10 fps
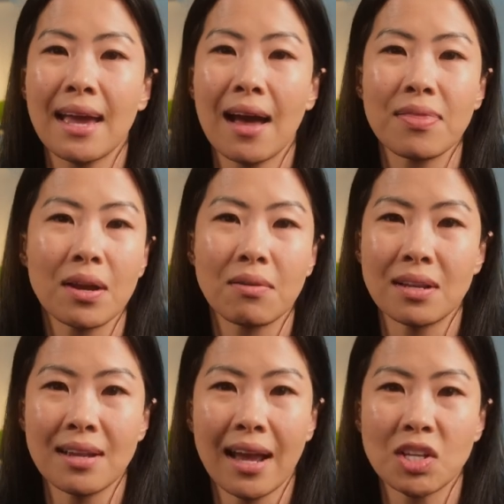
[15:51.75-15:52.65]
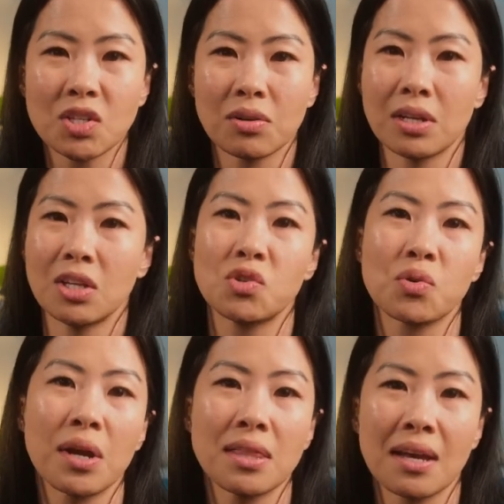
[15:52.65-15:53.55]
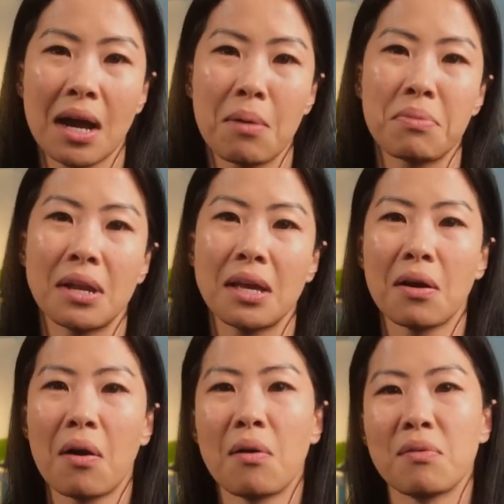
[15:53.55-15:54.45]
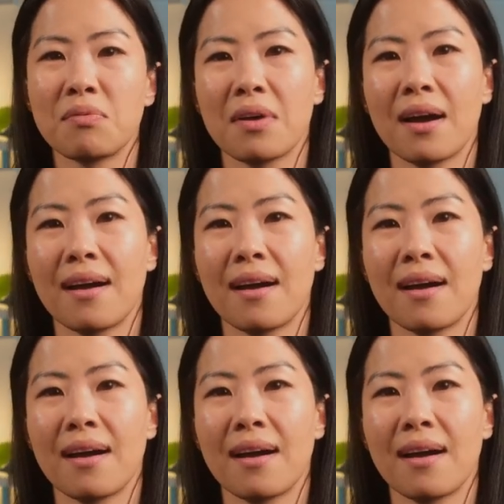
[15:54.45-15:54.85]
out there in nature and enjoying the company of